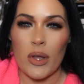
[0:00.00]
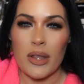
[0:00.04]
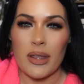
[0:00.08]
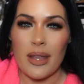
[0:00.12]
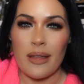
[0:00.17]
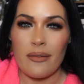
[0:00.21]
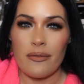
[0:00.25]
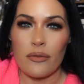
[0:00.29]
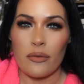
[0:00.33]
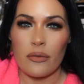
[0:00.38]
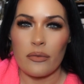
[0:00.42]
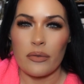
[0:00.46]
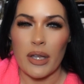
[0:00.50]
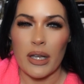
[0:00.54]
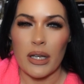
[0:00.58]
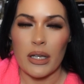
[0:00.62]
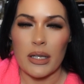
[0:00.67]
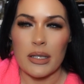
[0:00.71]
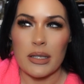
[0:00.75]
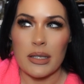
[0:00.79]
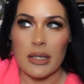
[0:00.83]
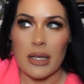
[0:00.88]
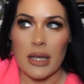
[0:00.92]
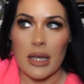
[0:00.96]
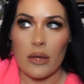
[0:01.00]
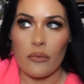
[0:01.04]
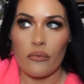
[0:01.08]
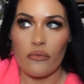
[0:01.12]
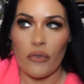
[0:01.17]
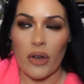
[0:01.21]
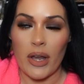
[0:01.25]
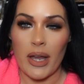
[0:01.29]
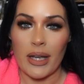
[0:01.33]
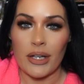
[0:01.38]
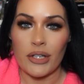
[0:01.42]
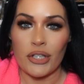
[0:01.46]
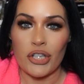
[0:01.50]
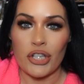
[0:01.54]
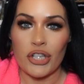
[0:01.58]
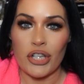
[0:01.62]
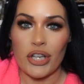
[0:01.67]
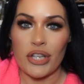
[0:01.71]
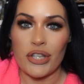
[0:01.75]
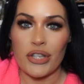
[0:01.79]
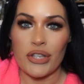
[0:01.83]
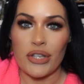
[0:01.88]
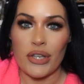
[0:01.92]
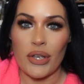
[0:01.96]
level, like it's a
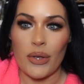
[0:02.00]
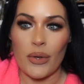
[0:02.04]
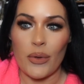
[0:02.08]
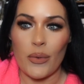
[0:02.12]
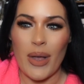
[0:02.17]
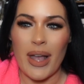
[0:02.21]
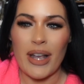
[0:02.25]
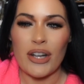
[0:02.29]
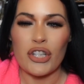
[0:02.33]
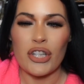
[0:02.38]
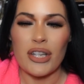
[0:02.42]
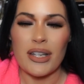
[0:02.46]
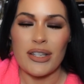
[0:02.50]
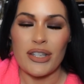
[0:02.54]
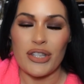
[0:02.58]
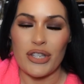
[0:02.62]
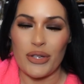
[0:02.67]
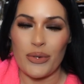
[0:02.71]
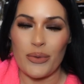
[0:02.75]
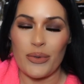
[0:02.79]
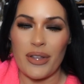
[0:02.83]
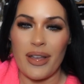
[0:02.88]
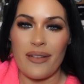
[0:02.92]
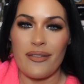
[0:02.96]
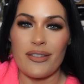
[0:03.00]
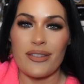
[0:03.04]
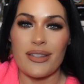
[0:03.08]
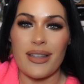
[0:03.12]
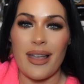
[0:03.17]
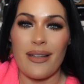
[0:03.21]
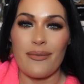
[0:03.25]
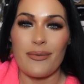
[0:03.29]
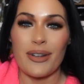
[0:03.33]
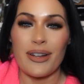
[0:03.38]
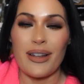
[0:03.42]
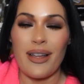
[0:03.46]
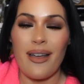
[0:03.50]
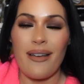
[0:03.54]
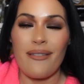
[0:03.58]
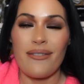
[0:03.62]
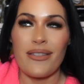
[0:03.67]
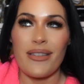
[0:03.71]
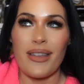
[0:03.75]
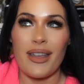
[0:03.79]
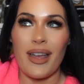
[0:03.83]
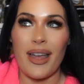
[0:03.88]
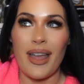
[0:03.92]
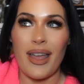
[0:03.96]
ranch. So actually, it's two levels. I'm gonna
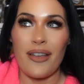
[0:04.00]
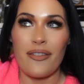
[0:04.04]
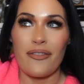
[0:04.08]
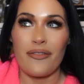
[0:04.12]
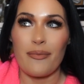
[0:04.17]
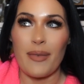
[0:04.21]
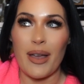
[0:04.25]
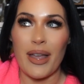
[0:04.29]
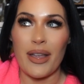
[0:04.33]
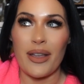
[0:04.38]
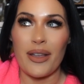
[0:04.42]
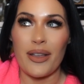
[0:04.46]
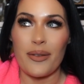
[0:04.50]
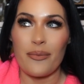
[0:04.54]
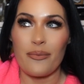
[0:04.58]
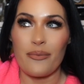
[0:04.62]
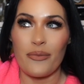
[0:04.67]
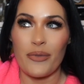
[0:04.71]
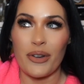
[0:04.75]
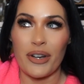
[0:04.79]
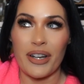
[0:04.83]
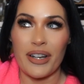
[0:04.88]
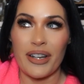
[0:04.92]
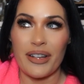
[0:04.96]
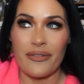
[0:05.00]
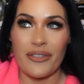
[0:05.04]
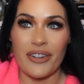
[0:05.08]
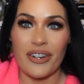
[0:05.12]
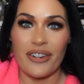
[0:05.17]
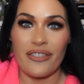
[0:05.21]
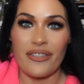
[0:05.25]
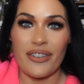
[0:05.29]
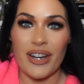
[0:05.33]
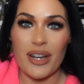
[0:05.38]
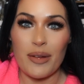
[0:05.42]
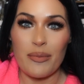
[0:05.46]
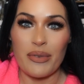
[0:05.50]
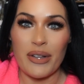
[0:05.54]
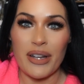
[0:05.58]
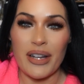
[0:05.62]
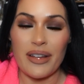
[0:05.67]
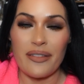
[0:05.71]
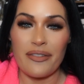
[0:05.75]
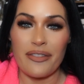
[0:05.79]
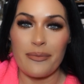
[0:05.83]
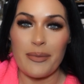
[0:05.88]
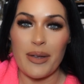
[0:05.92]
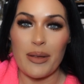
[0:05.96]
have I have my we're gonna we're already
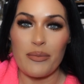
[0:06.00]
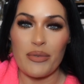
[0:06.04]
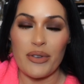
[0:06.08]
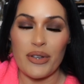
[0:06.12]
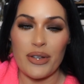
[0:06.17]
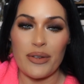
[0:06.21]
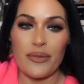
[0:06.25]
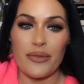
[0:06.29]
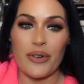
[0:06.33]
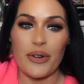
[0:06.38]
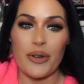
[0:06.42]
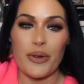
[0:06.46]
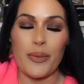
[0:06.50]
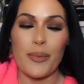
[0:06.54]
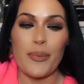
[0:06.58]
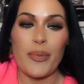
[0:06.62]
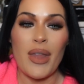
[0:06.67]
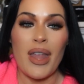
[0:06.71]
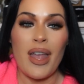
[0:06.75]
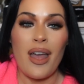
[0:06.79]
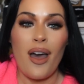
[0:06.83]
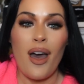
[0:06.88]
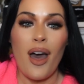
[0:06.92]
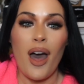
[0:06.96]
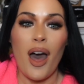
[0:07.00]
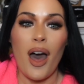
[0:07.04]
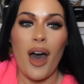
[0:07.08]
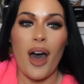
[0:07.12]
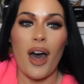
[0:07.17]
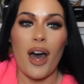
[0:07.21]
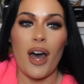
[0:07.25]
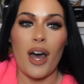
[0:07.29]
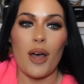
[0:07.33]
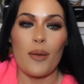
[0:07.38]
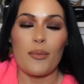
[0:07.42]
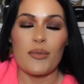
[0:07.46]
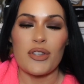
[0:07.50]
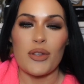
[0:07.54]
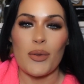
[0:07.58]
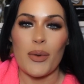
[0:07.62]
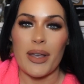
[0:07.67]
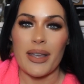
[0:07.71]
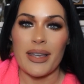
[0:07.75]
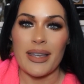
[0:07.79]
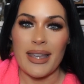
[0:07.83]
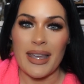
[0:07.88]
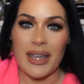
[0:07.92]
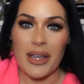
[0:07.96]
planning for my beauty room. Um, so
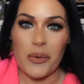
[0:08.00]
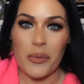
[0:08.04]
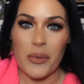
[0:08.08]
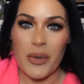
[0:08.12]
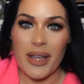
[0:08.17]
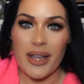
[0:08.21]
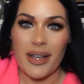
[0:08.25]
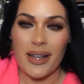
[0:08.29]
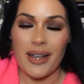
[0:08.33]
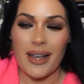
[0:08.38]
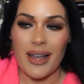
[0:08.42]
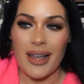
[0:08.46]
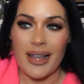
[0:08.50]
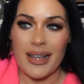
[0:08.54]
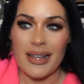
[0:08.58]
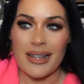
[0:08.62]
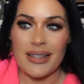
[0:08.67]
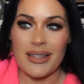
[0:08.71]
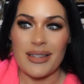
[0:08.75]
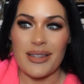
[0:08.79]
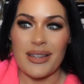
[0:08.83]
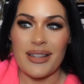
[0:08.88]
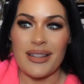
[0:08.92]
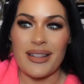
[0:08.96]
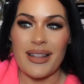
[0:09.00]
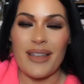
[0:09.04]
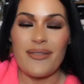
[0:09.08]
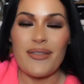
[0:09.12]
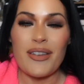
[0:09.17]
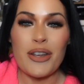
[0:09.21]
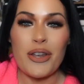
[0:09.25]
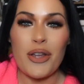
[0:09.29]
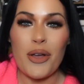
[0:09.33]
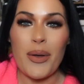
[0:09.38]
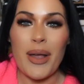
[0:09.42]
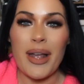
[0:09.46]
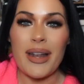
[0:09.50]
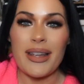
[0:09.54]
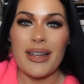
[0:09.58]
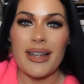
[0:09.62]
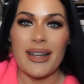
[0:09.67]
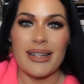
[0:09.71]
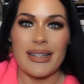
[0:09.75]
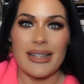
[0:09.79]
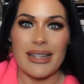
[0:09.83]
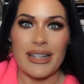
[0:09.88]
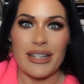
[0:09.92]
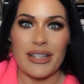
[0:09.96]
I can't wait, guys. Let me know any
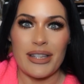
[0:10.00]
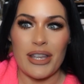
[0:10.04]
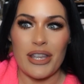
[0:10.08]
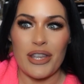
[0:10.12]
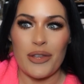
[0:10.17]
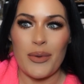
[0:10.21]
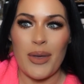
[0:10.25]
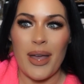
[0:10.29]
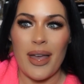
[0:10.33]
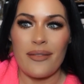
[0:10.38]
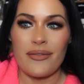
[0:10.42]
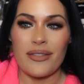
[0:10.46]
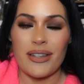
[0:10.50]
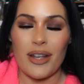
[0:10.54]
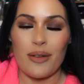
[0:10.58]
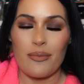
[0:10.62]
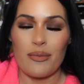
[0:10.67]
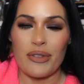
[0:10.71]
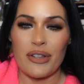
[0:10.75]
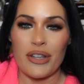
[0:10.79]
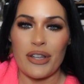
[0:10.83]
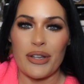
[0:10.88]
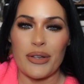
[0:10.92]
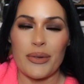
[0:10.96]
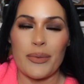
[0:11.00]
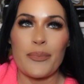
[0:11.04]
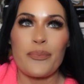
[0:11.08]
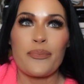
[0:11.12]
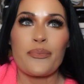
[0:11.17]
ideas that you have down below